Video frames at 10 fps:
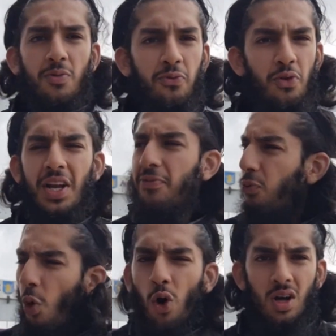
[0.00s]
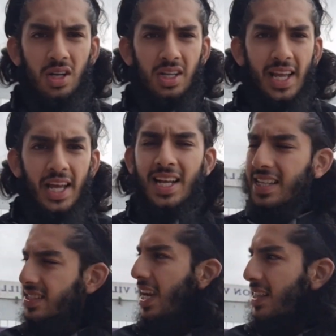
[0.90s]
three, four. Yeah,
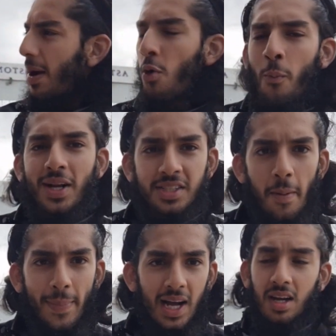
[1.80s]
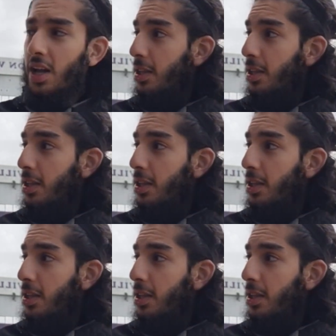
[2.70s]
let's get that momentum back.